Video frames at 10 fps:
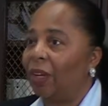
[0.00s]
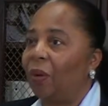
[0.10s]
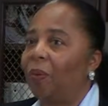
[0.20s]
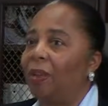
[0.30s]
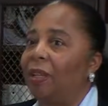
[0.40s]

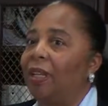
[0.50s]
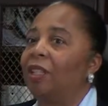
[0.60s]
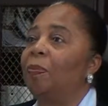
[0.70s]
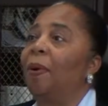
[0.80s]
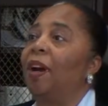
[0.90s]
really
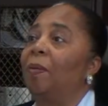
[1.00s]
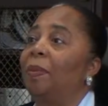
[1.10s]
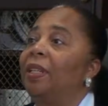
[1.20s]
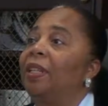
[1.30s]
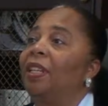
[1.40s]
inspired
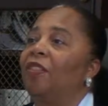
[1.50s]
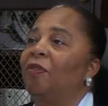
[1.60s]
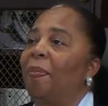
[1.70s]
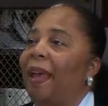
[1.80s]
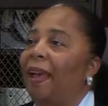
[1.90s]
me to
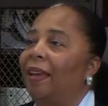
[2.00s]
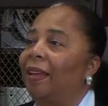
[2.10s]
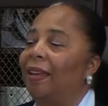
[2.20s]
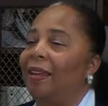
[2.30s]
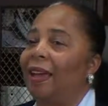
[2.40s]
give
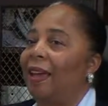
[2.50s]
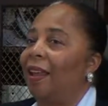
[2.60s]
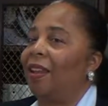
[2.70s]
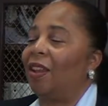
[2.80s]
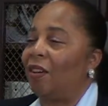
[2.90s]
back. And
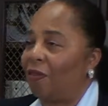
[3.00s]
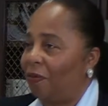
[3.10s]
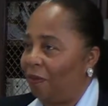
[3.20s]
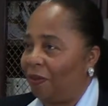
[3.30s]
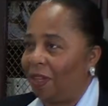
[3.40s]
I
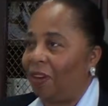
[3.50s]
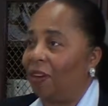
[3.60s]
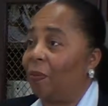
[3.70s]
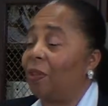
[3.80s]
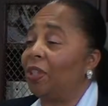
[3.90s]
love the
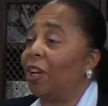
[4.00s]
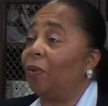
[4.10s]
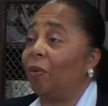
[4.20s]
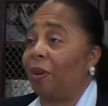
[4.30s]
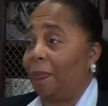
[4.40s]
area in which I
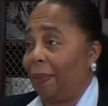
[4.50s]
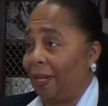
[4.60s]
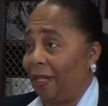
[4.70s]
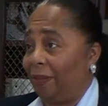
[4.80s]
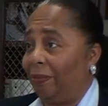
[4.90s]
grew up
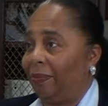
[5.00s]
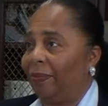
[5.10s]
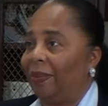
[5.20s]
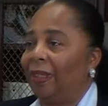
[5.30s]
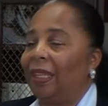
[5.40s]
in.
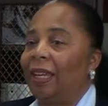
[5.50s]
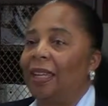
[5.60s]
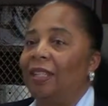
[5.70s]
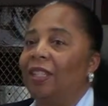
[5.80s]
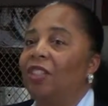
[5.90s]
And
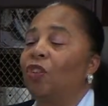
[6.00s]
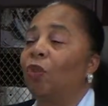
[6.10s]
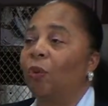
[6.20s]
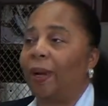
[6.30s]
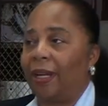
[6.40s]
it's a
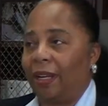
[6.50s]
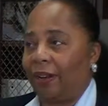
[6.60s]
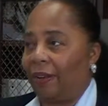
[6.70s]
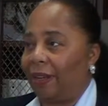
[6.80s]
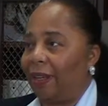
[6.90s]
great
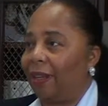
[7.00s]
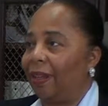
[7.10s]
area.